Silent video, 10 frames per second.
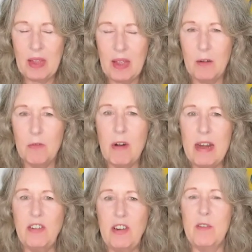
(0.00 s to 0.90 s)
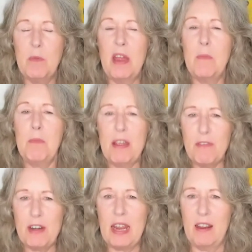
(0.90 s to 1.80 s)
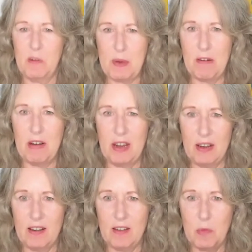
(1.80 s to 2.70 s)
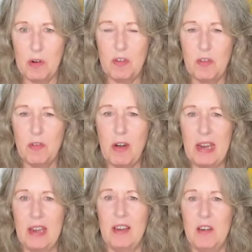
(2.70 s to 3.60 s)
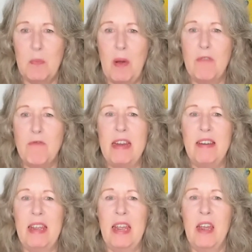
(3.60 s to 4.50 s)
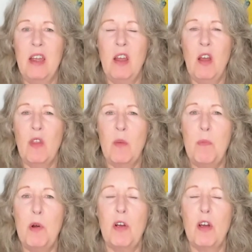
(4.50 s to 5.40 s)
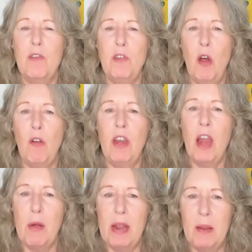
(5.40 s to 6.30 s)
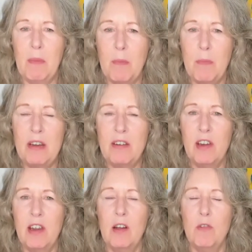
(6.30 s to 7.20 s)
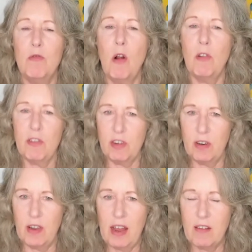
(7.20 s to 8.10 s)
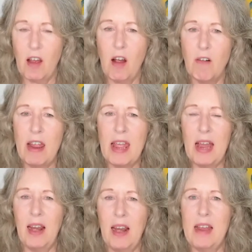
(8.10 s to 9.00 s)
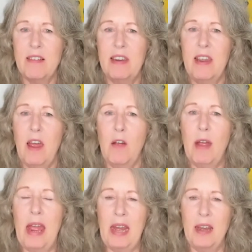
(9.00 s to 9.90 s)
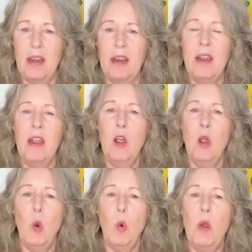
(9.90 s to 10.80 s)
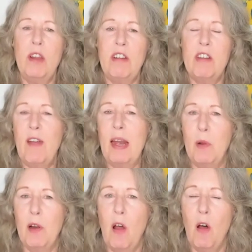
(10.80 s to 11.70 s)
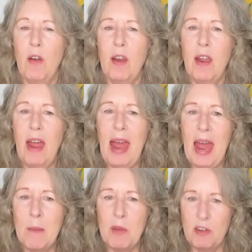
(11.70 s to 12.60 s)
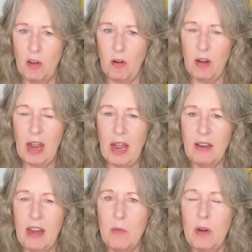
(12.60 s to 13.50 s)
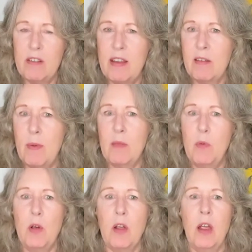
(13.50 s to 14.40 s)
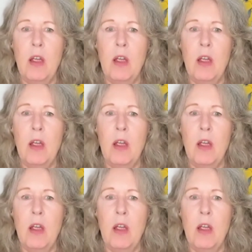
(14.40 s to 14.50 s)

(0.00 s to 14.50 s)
Rich's epiphany experience was triggered by reading The Book of Not Knowing by Peter Ralston, that's Ralston, which is available on Amazon. And here's what it says about the book.